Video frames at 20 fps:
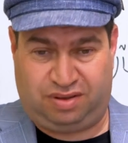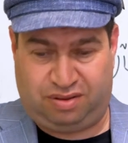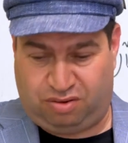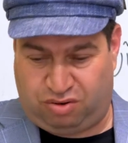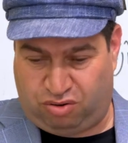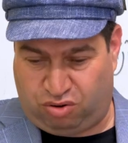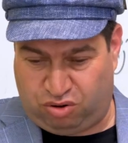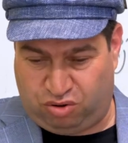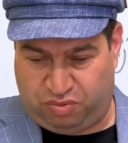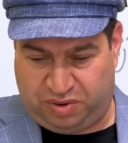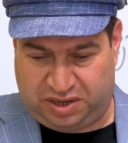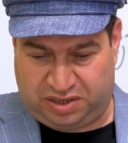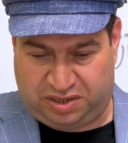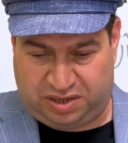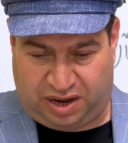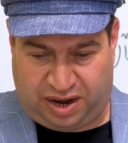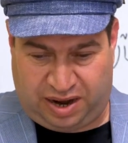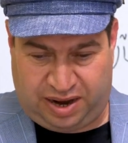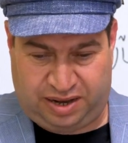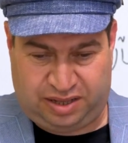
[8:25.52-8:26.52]
always
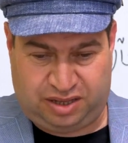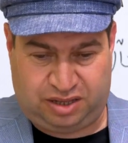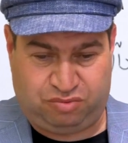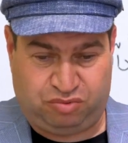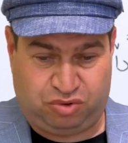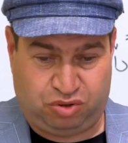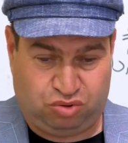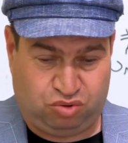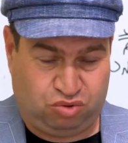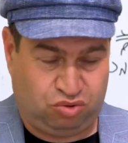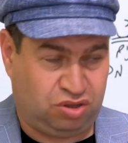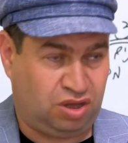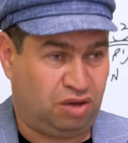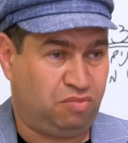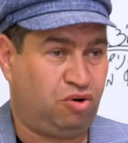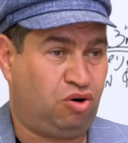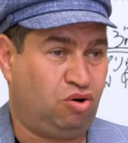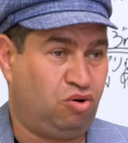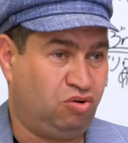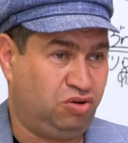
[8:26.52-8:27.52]
right and we do
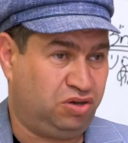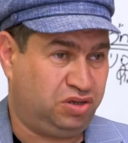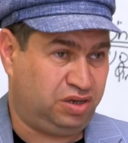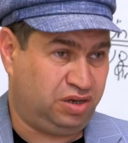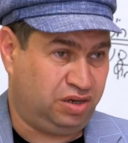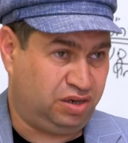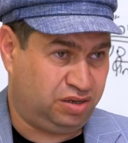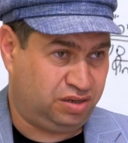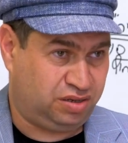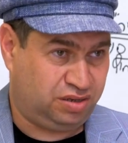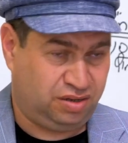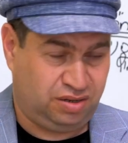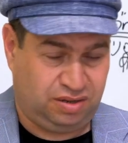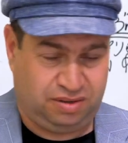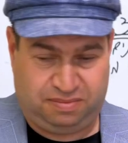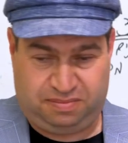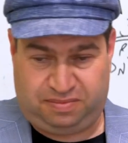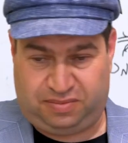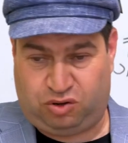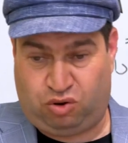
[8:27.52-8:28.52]
some wrong things,
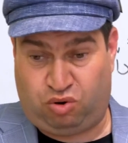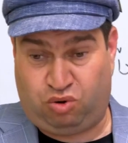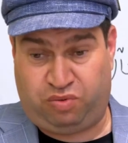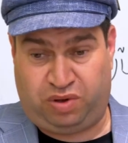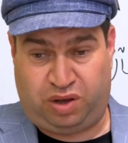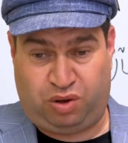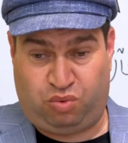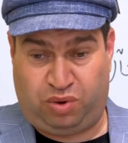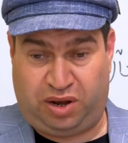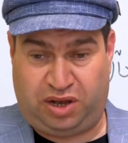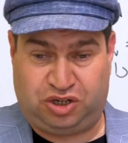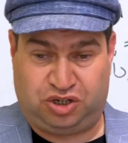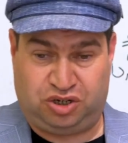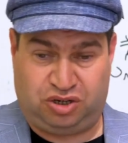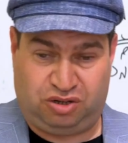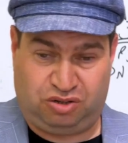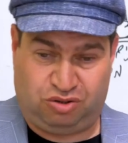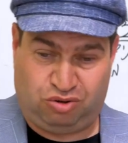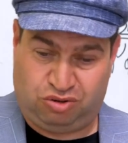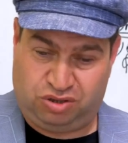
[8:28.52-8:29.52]
or we are
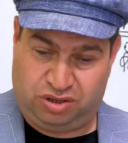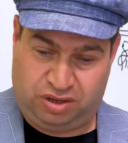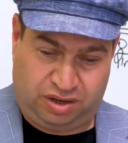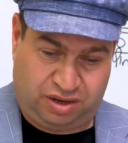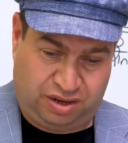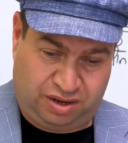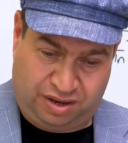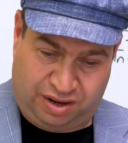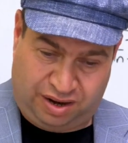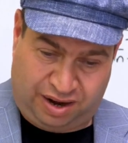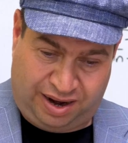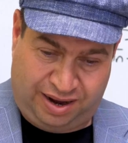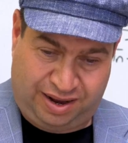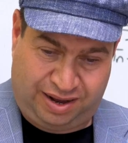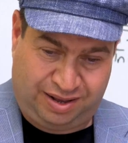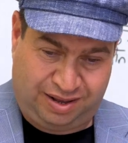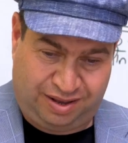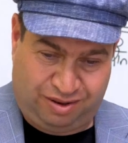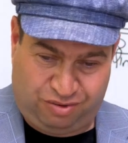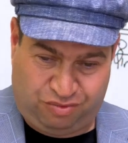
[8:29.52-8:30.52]
waging not the
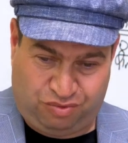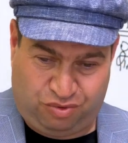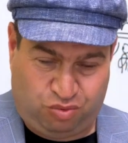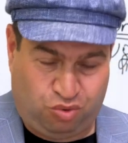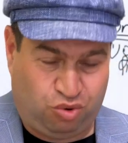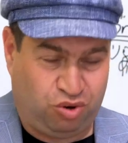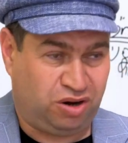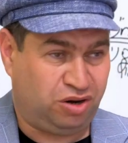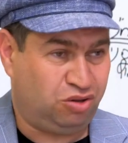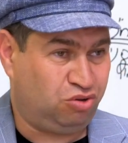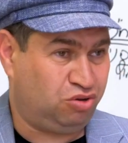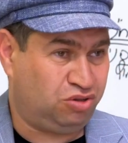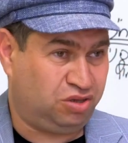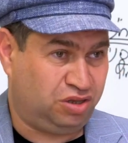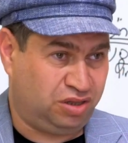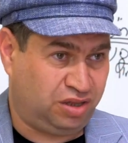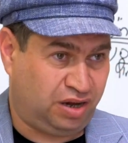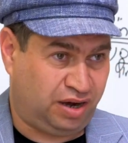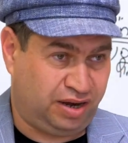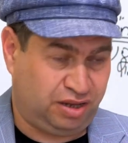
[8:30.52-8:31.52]
right, war not
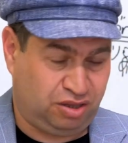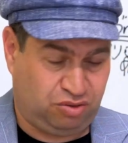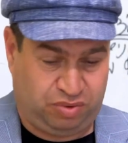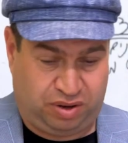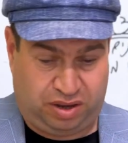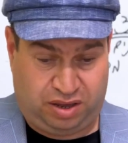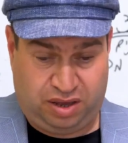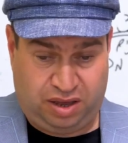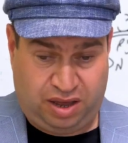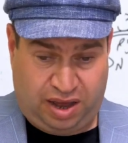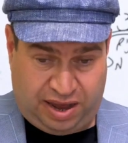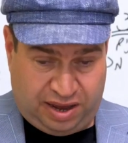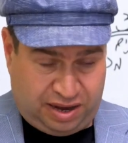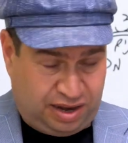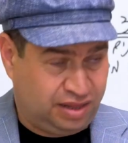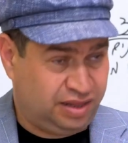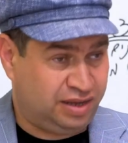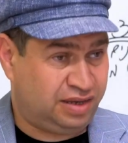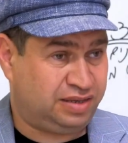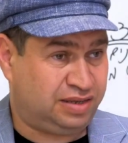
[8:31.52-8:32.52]
in the right way, I
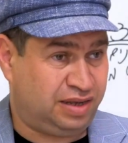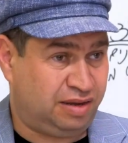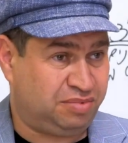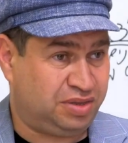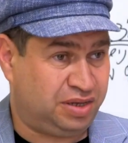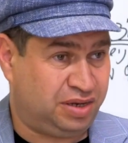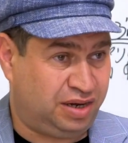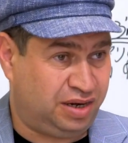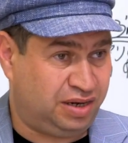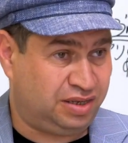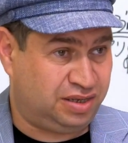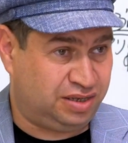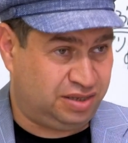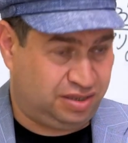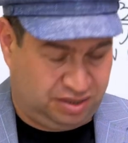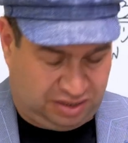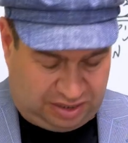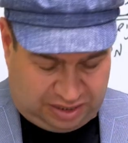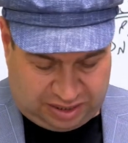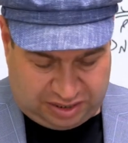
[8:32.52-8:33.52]
can accept the
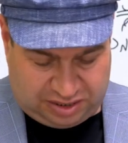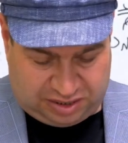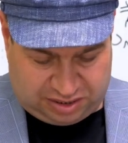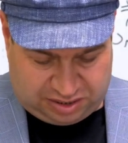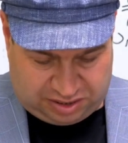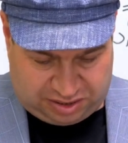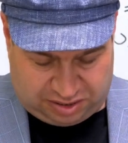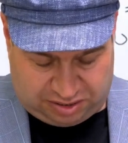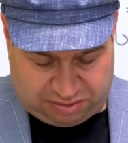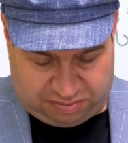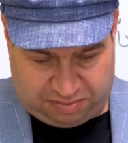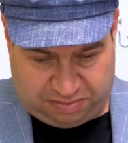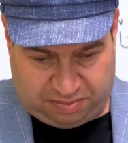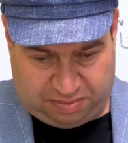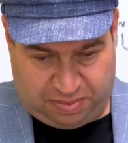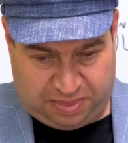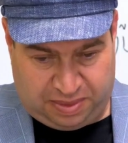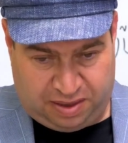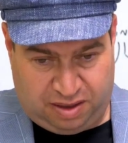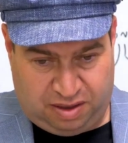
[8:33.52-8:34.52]
criticism. Yeah.
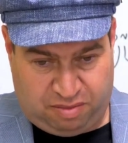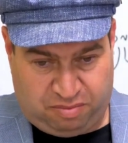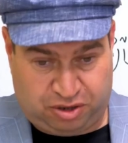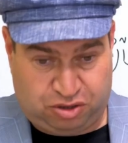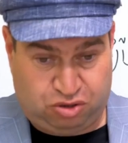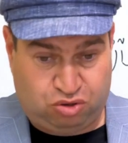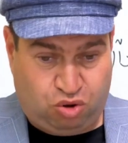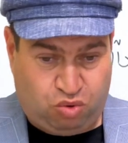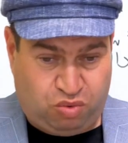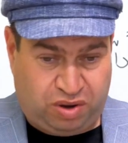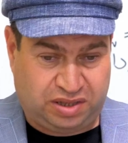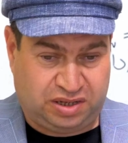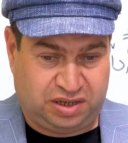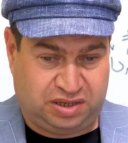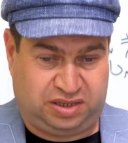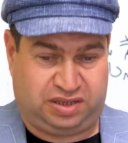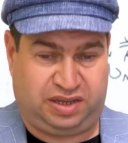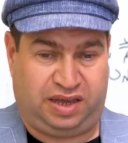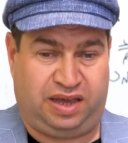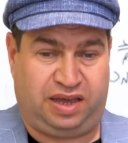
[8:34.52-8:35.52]
But no one
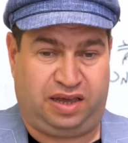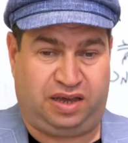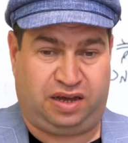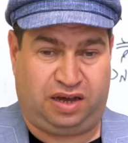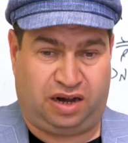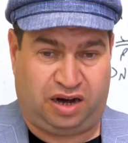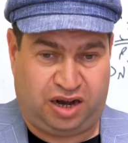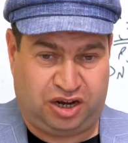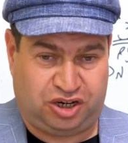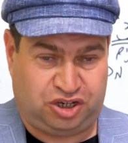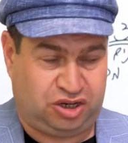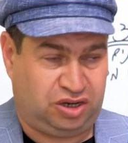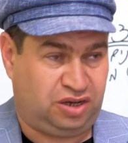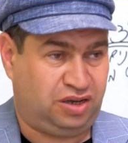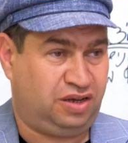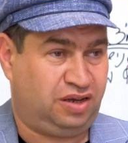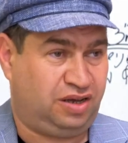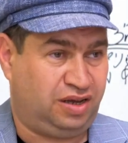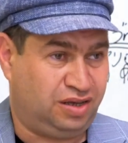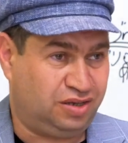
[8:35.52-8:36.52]
is saying
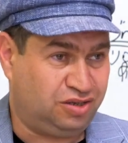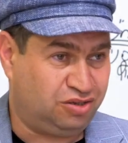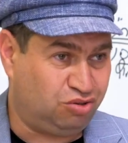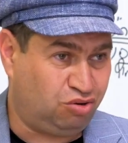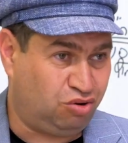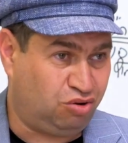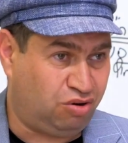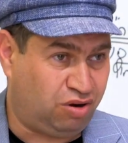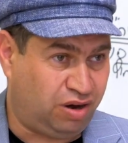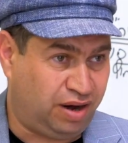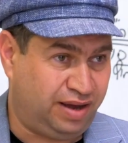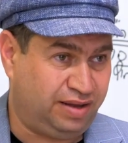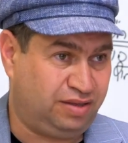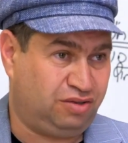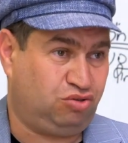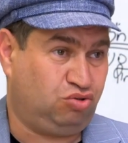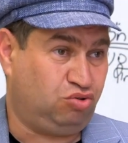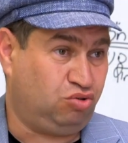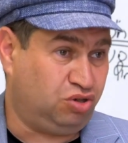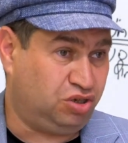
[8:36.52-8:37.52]
Russia has no right
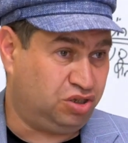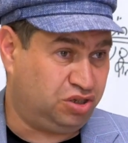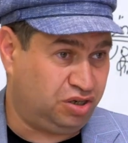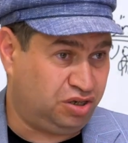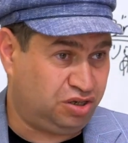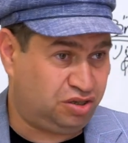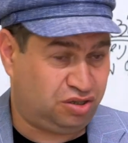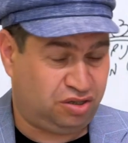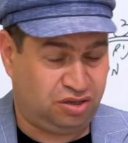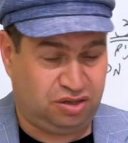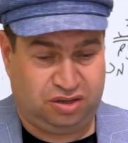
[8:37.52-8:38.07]
to exist